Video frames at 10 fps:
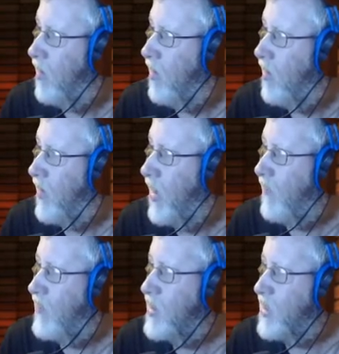Right, I've
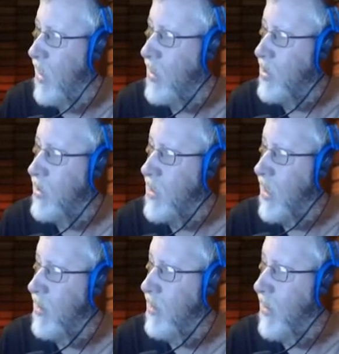just actually
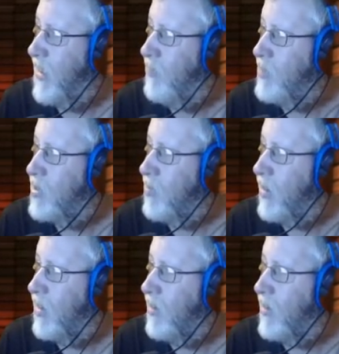started the game so I
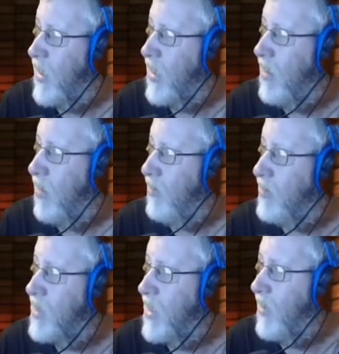could
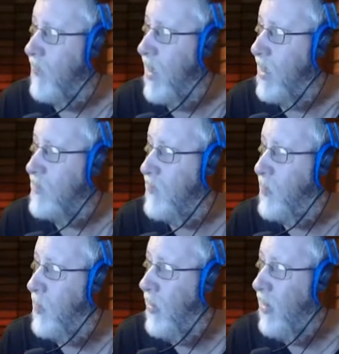say thanks
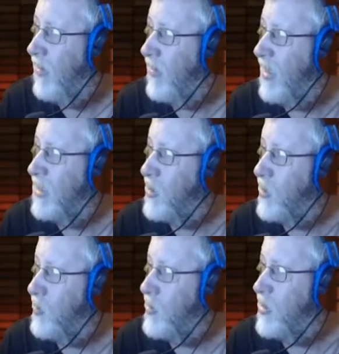to
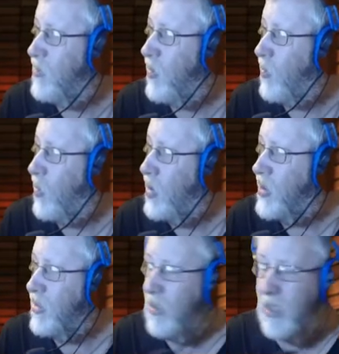those that were
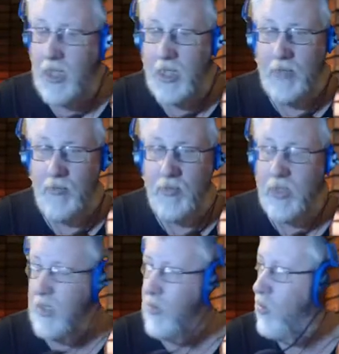watching.
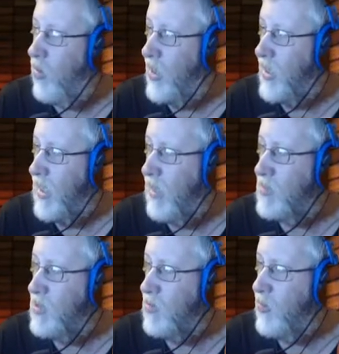There are no other
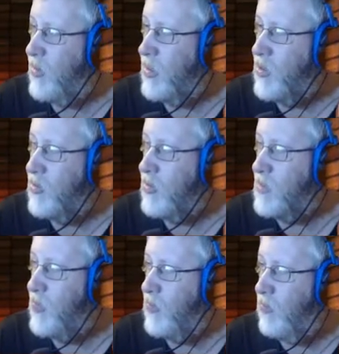games going on in Shooter's
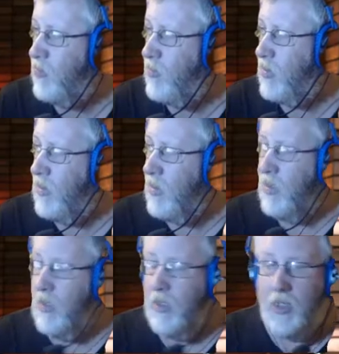Pool.
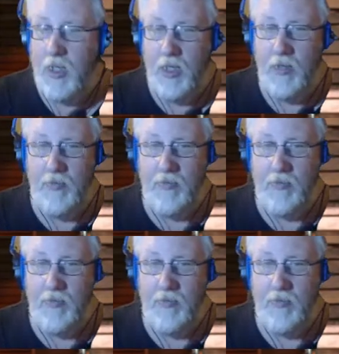None